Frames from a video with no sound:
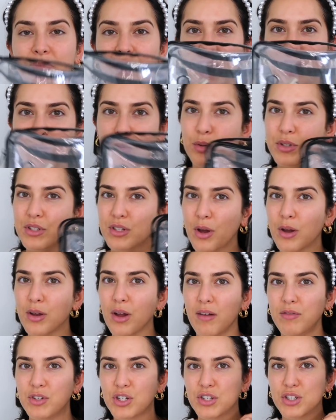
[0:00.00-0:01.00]
And also
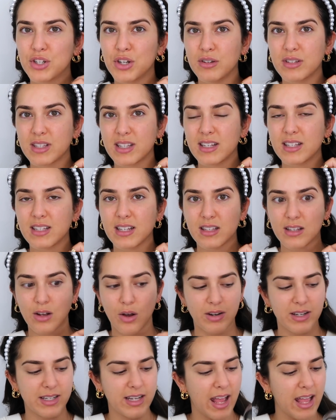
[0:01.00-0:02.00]
I've just used this since
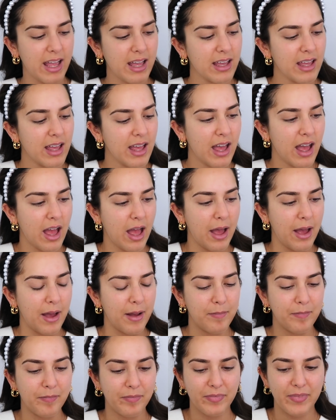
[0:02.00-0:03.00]
holiday,
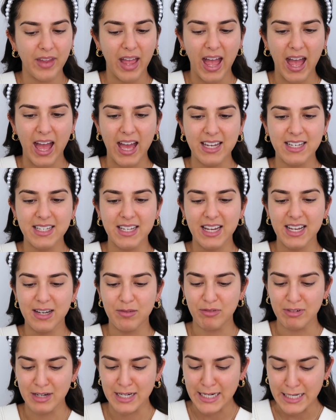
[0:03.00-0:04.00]
um, and it
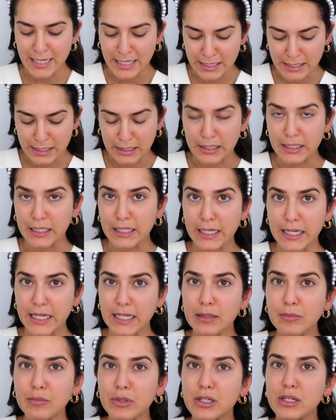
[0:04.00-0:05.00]
really needs a
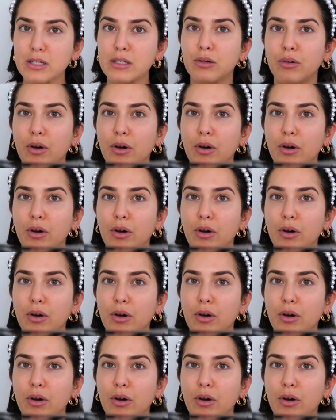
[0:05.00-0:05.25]
clean, which is